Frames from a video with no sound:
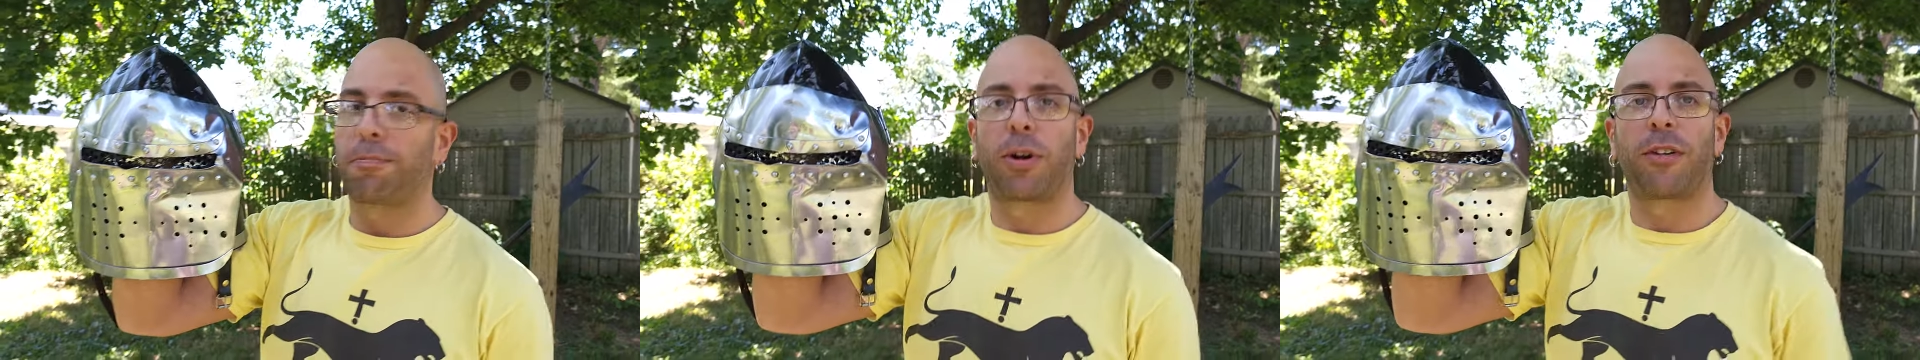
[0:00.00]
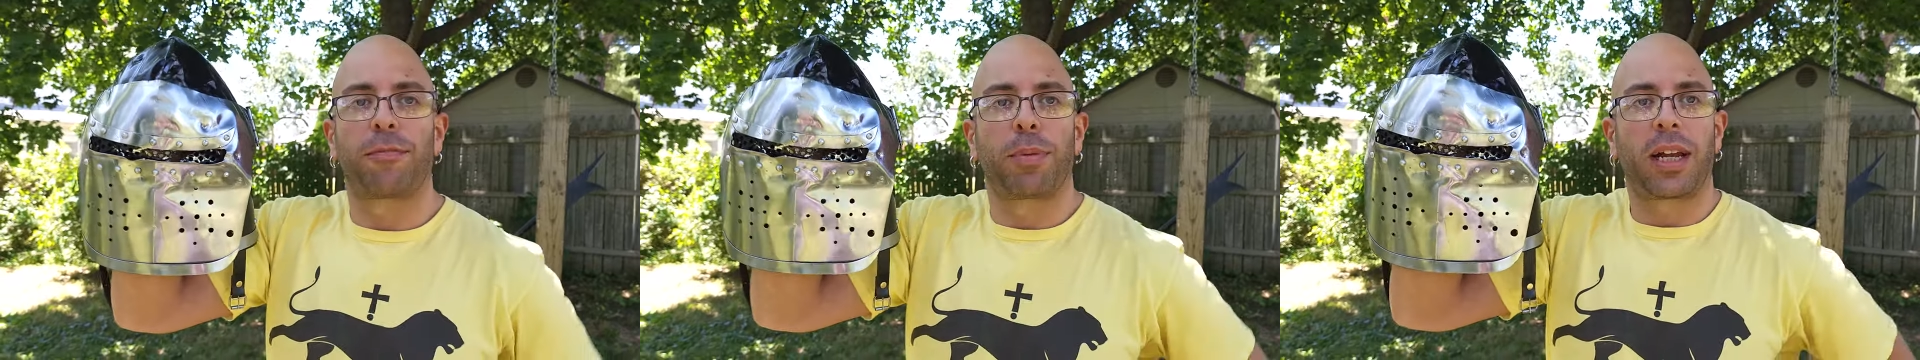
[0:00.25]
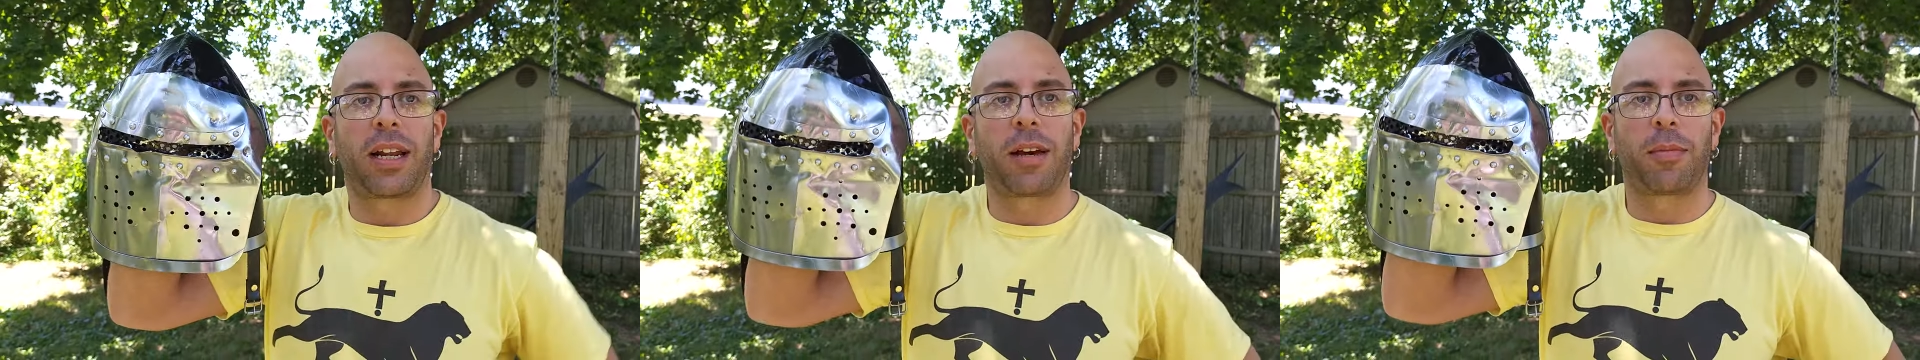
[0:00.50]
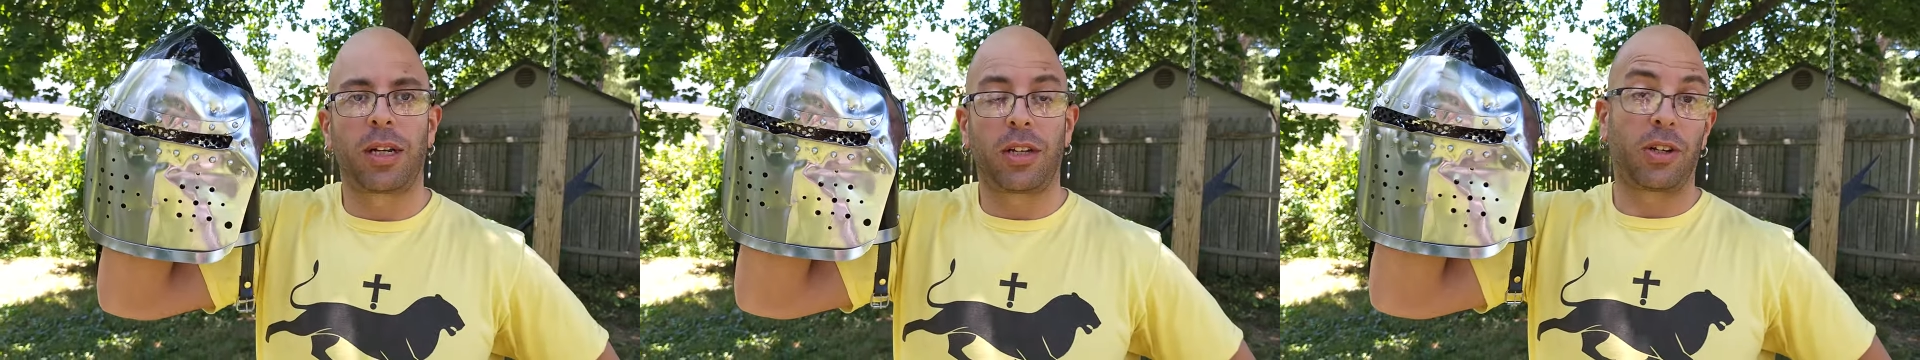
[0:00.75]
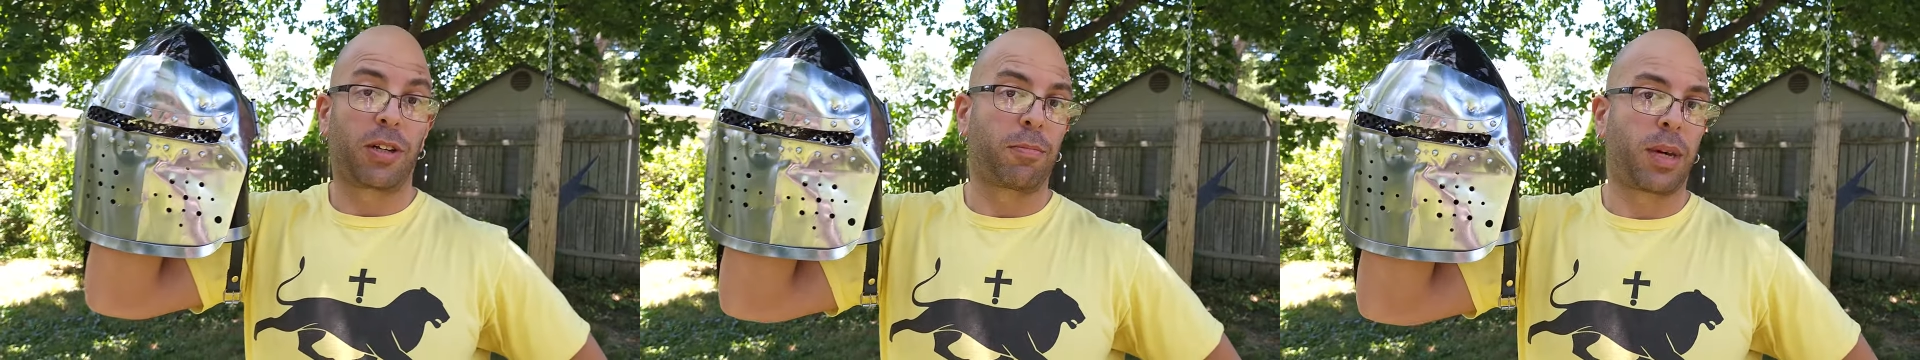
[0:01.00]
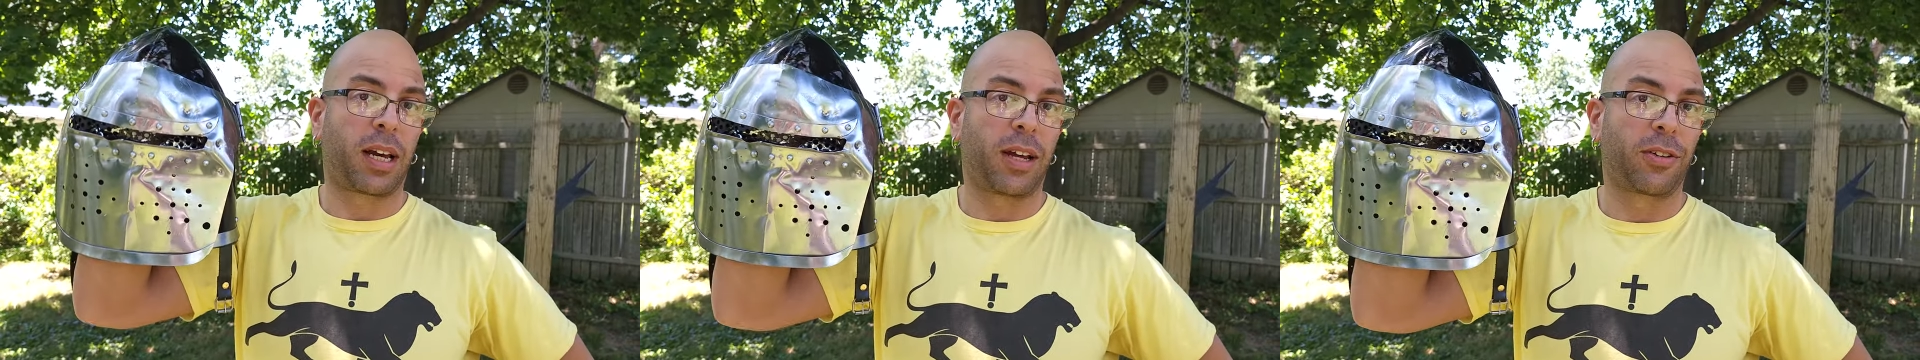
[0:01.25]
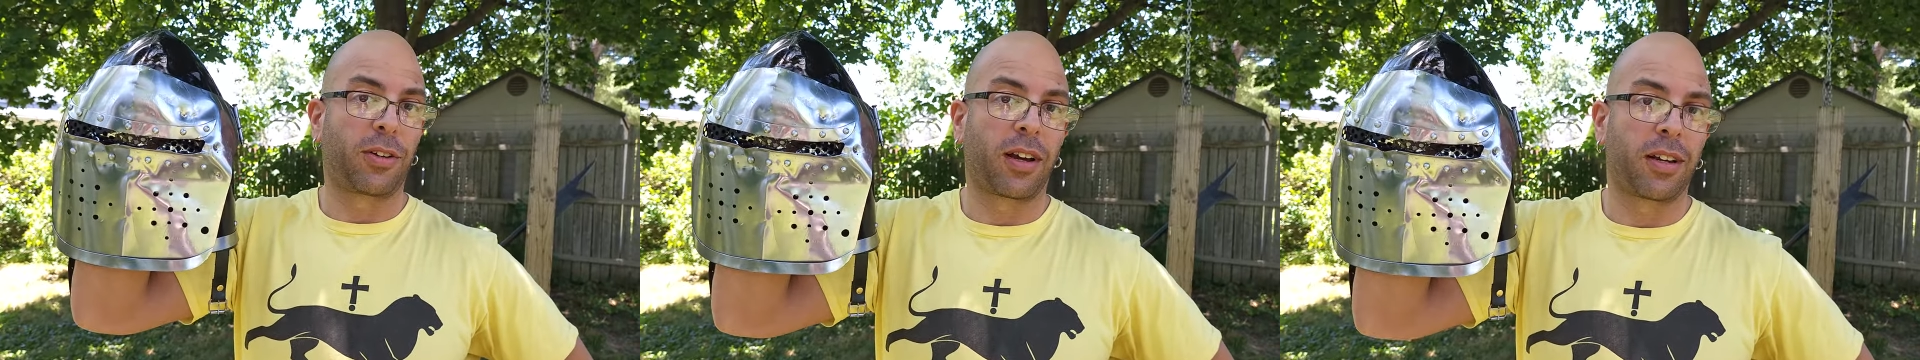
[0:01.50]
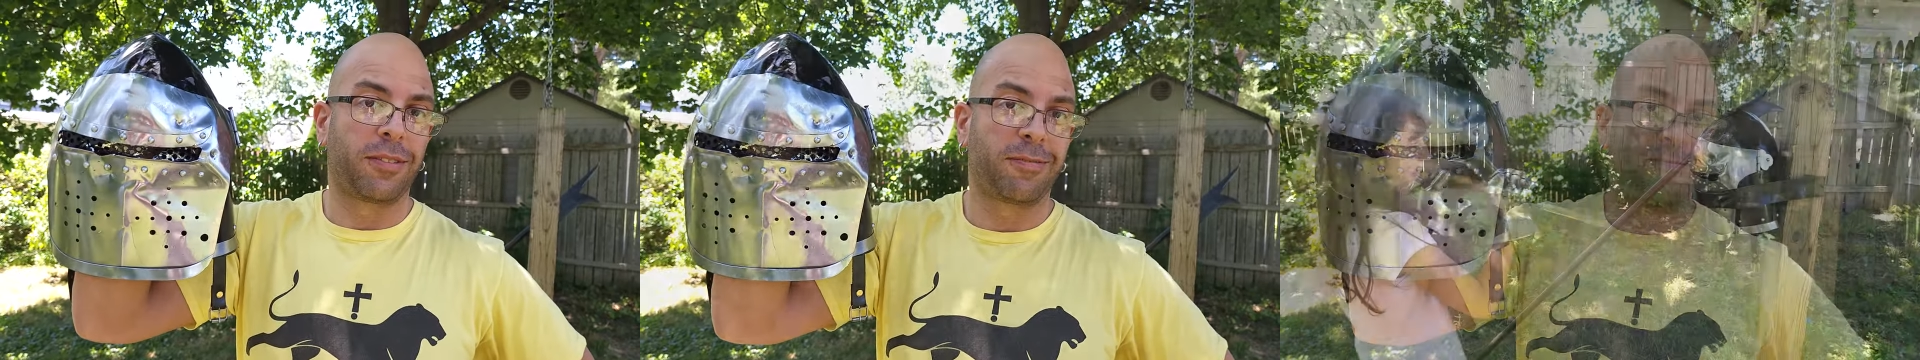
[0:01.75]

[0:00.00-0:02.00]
perf plate helmet you can buy online.